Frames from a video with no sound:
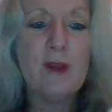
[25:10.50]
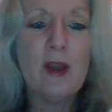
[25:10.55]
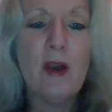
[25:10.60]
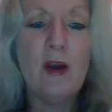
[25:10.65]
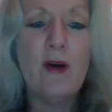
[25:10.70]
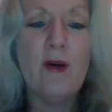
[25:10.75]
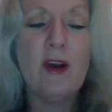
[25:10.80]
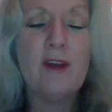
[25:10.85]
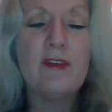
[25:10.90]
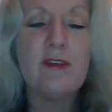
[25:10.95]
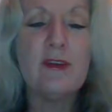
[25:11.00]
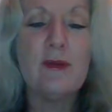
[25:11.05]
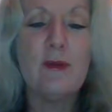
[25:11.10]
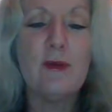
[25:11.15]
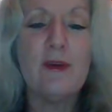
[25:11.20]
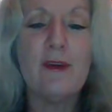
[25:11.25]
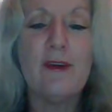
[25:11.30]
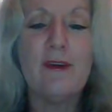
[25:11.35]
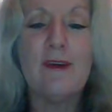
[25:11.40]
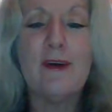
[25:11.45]
Oh, I see
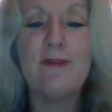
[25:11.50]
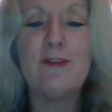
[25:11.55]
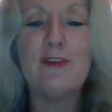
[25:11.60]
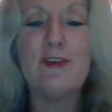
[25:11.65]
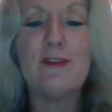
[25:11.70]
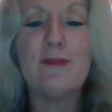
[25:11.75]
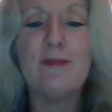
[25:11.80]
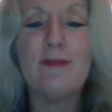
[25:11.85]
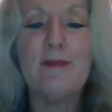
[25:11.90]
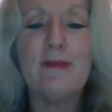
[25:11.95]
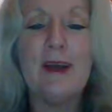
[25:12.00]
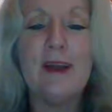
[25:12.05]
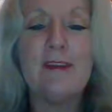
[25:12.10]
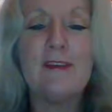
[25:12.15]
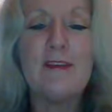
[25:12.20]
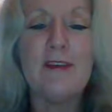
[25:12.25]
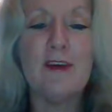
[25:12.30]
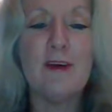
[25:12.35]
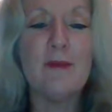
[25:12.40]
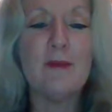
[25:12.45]
what I, have just made a
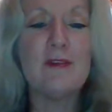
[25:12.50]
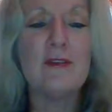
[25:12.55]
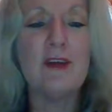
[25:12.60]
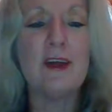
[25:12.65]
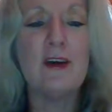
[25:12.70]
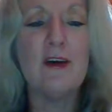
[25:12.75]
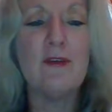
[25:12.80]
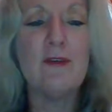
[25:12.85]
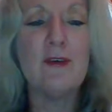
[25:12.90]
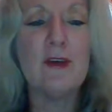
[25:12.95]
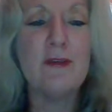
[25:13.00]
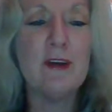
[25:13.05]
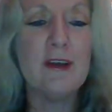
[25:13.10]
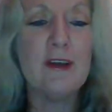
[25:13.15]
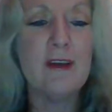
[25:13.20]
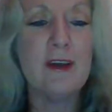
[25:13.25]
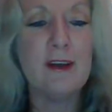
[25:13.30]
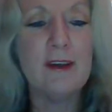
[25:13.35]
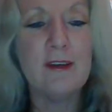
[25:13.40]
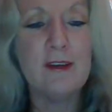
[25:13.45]
slight mistake. I'll
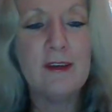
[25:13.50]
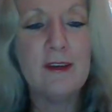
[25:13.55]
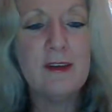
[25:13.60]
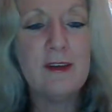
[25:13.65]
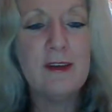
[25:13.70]
reread that.